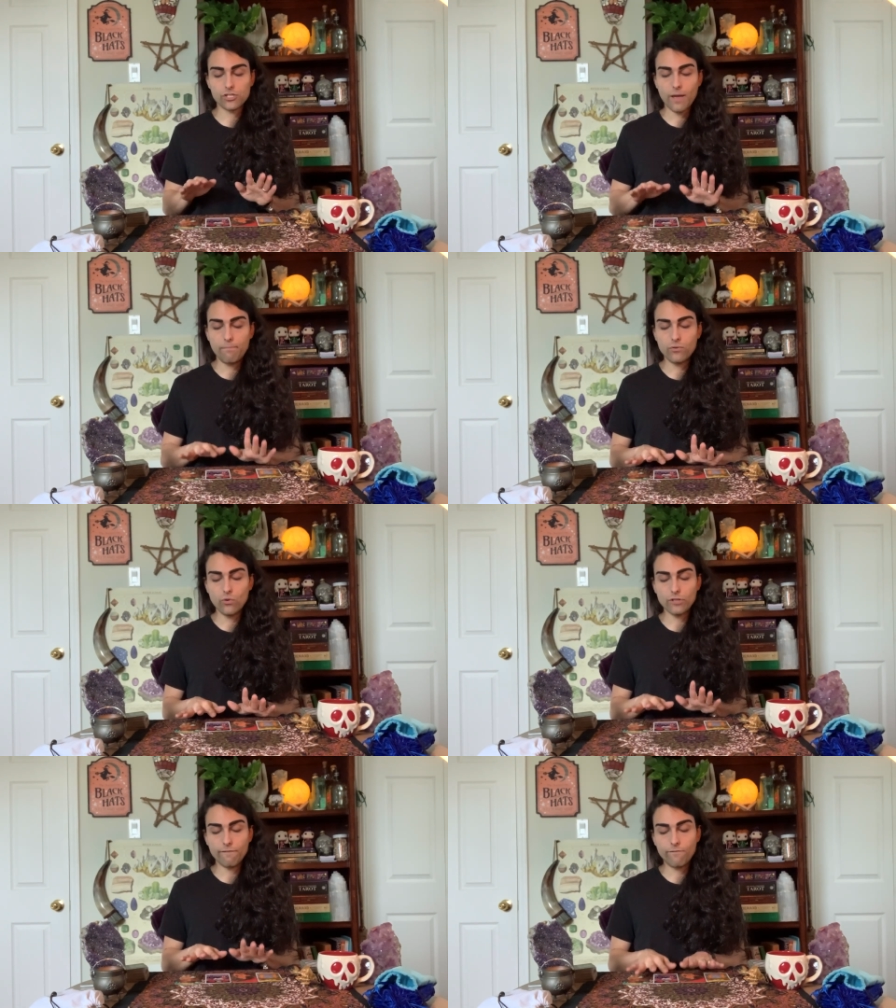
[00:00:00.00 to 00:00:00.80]
So I
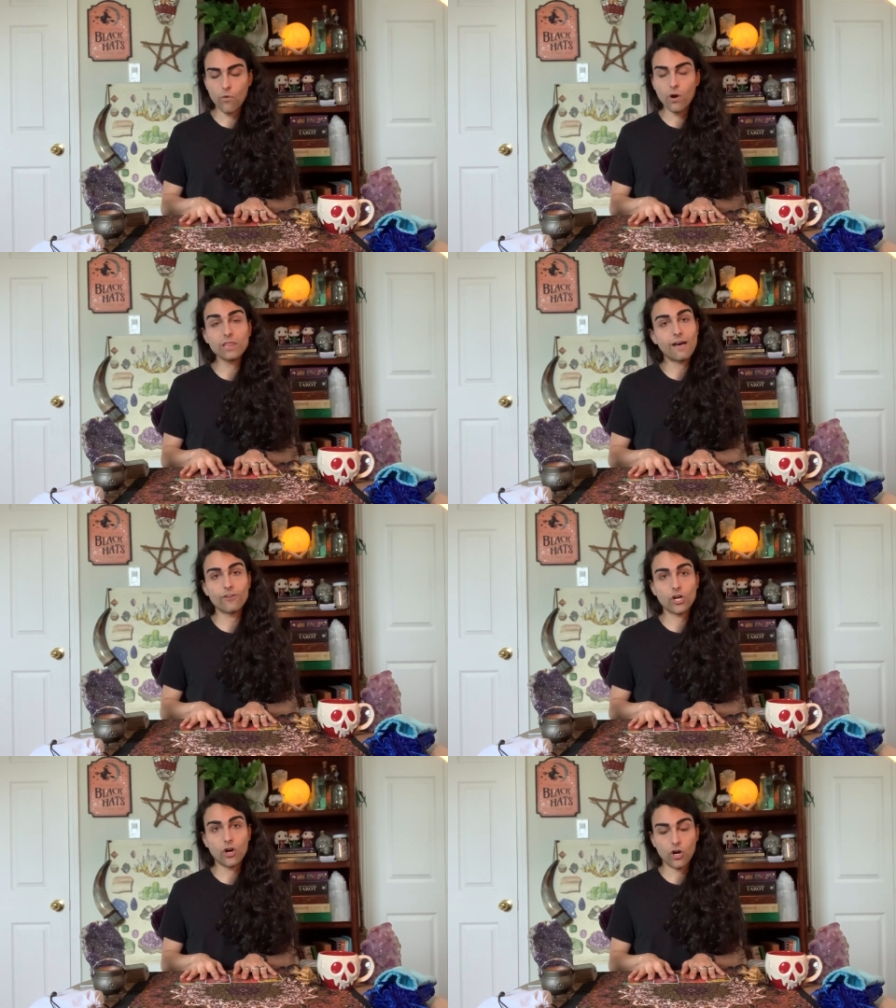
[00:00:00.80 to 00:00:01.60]
pulled 4
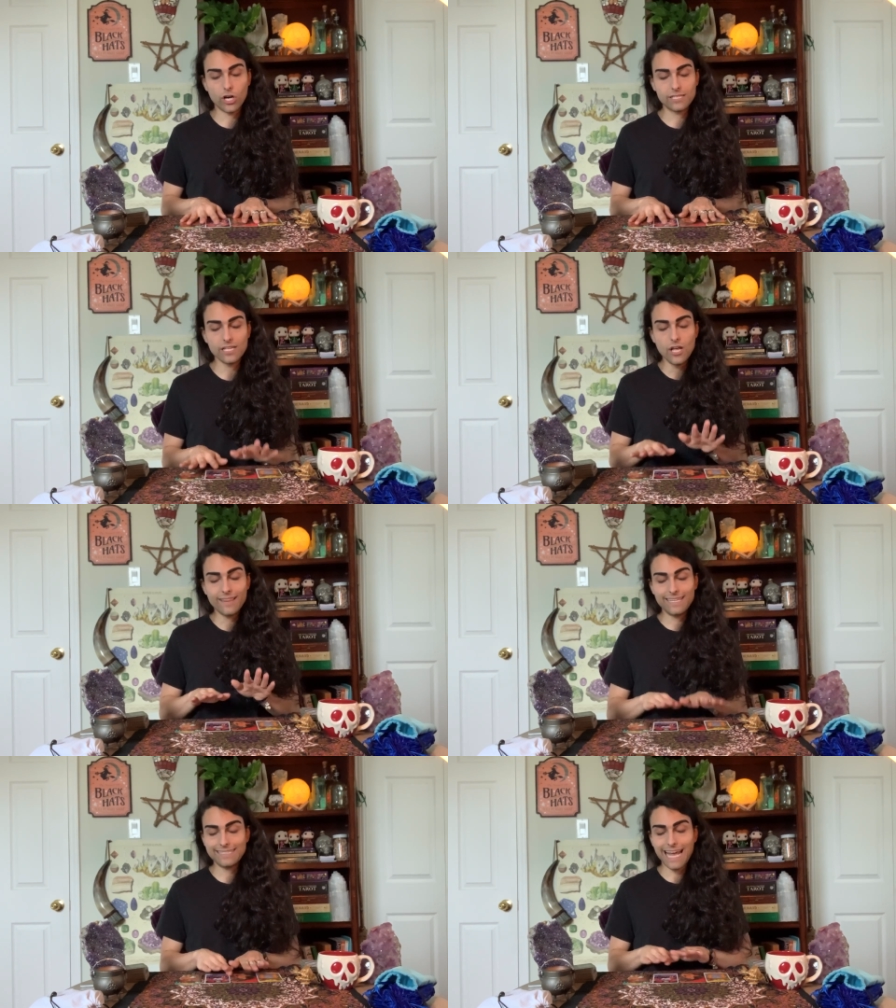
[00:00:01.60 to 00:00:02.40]
lover cards,
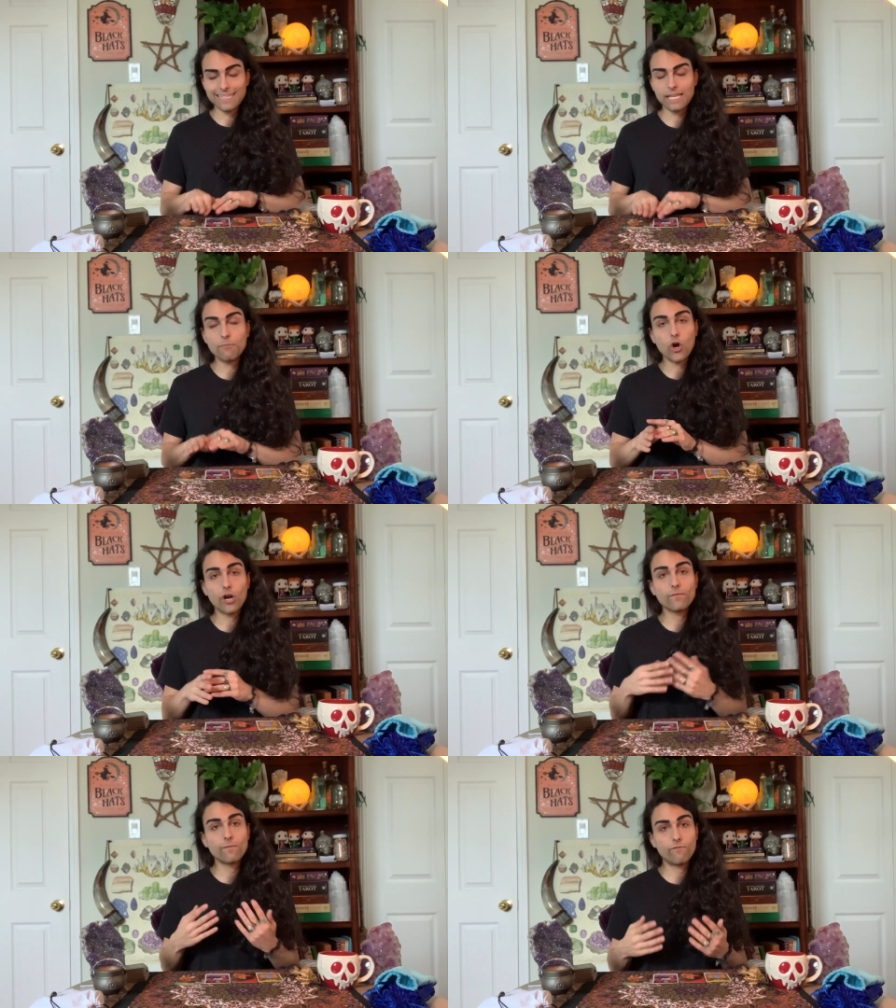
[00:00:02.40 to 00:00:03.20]
the exact same
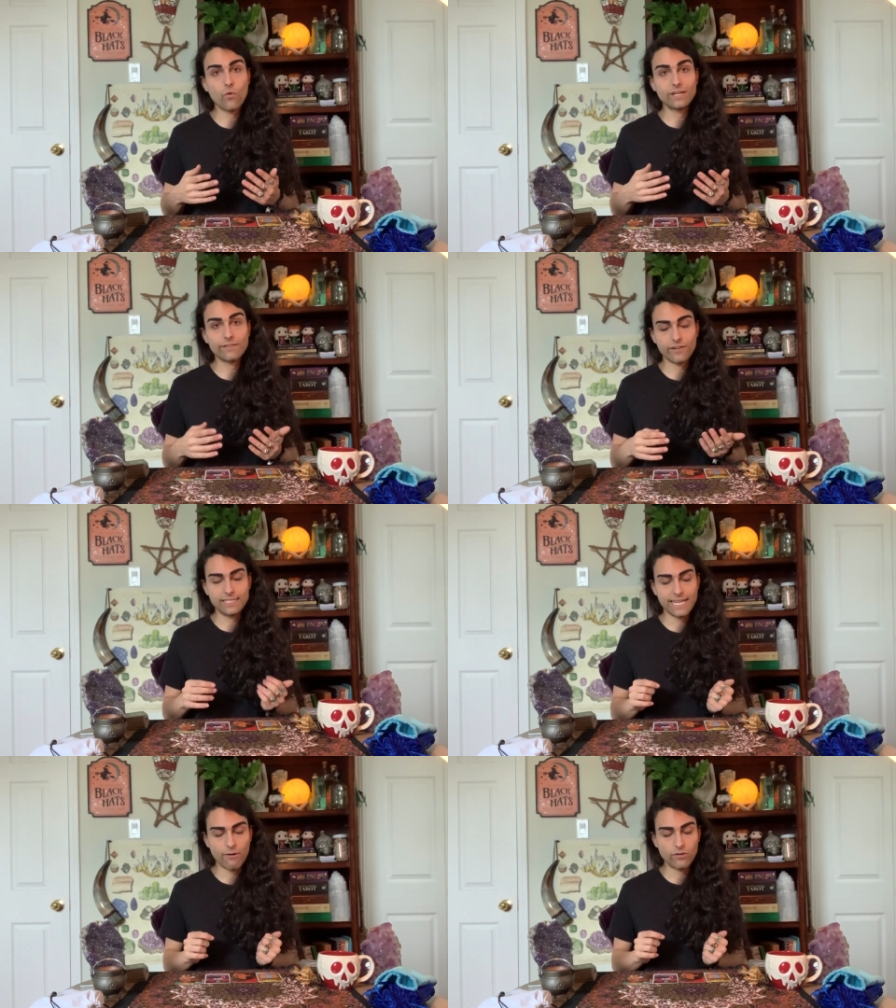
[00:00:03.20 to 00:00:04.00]
card from 4
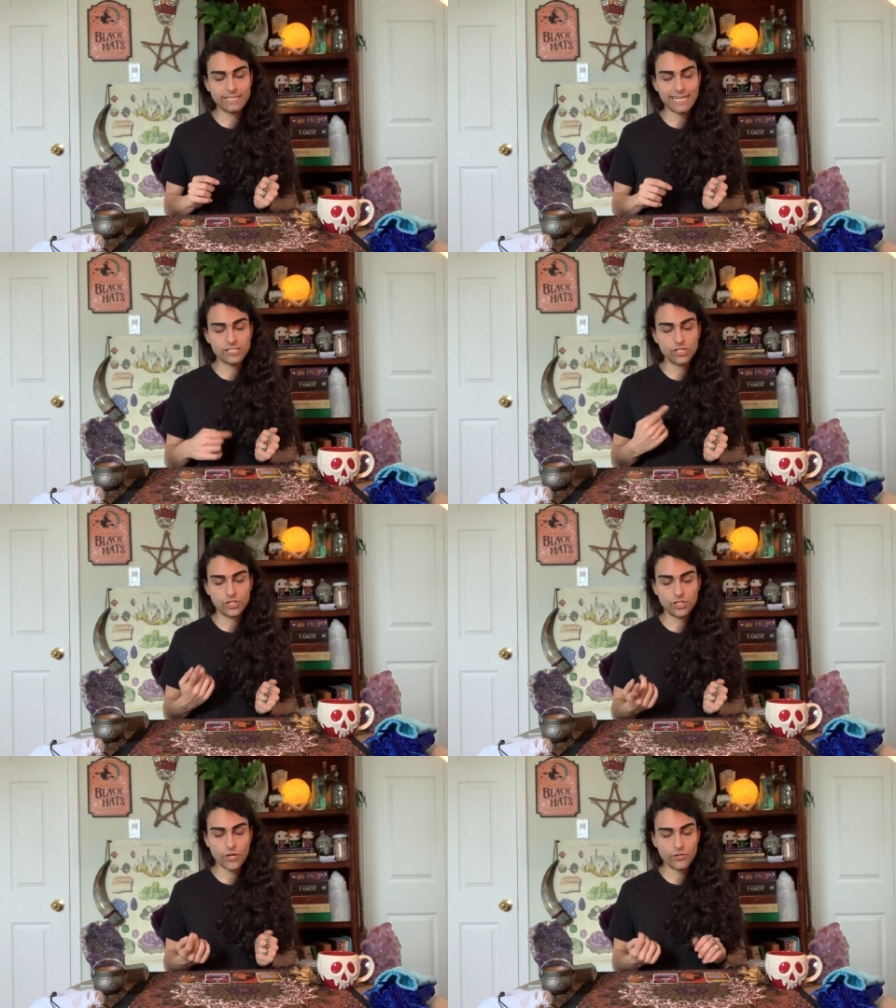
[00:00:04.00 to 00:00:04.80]
different tarot decks to
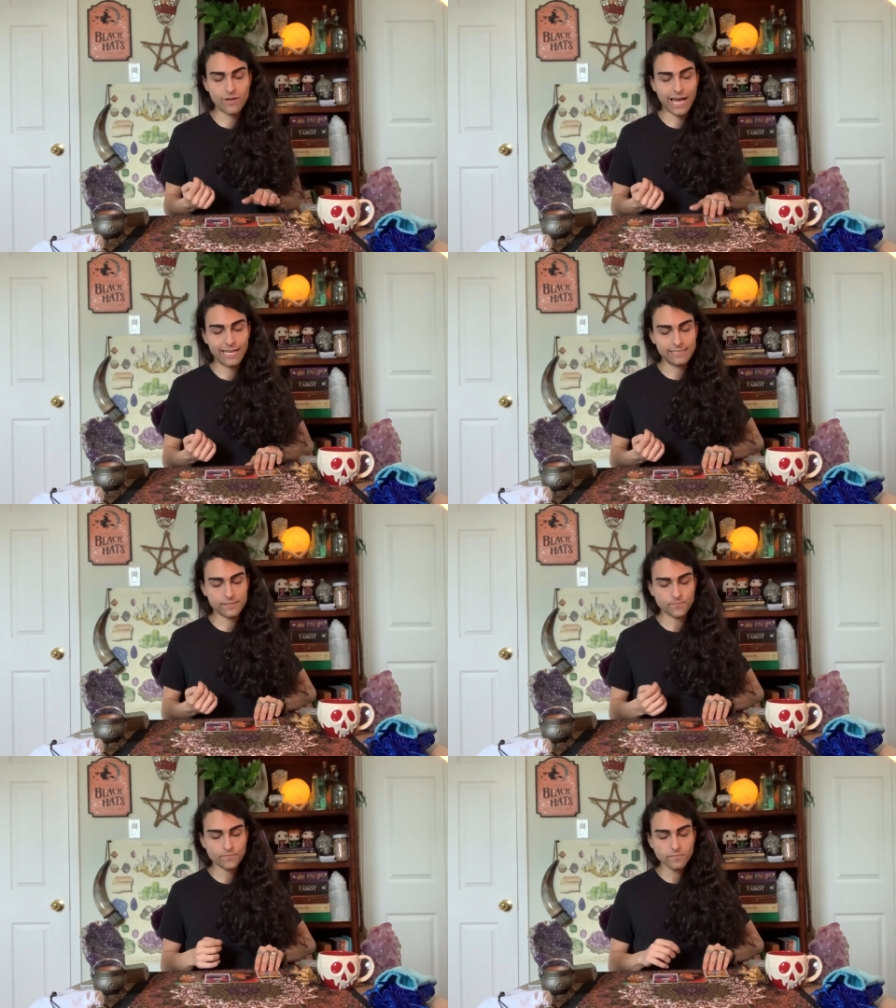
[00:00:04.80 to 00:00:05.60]
show you guys.